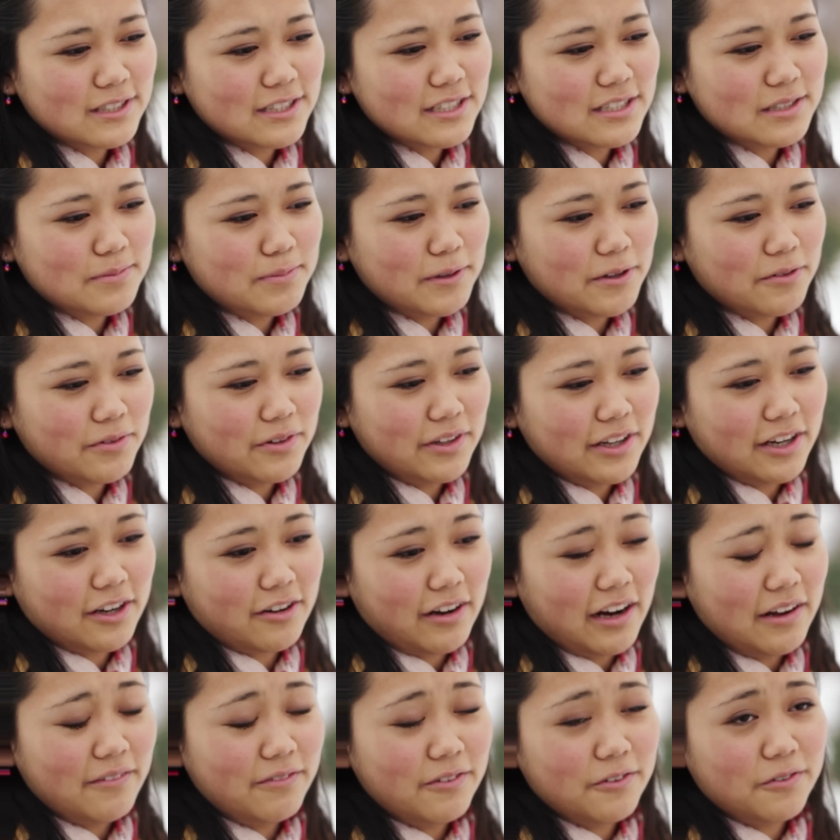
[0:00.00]
just be really
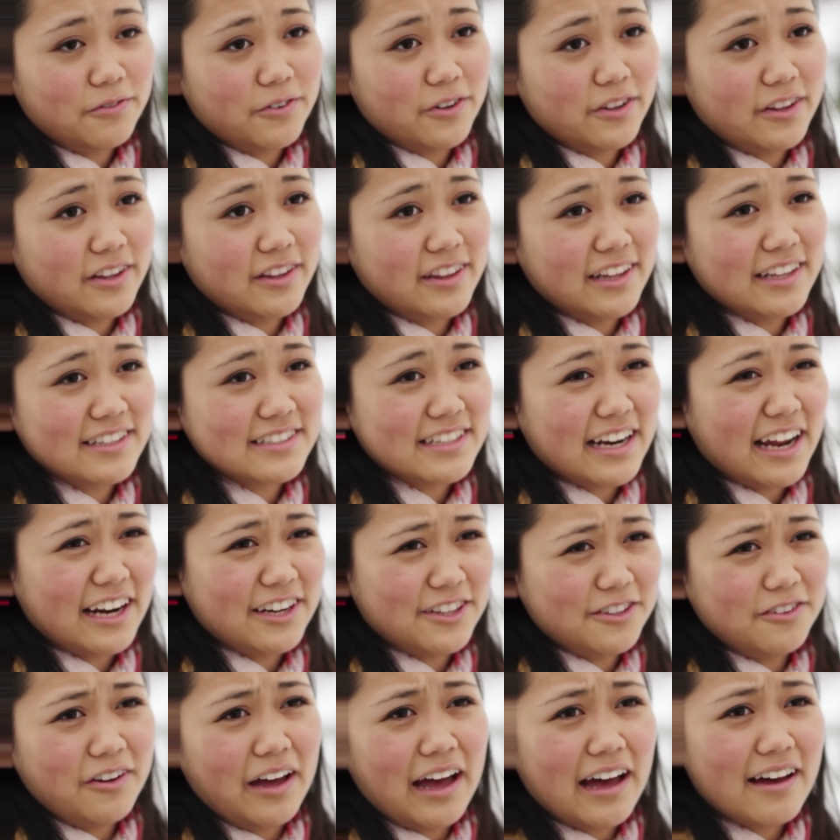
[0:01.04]
grateful for the things that I
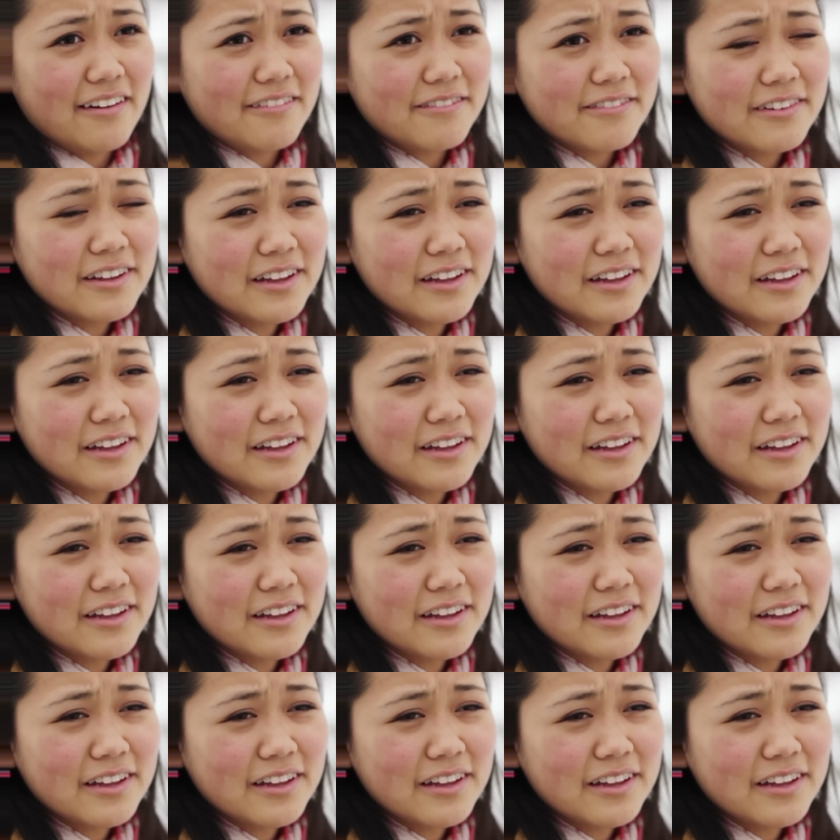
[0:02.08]
do have.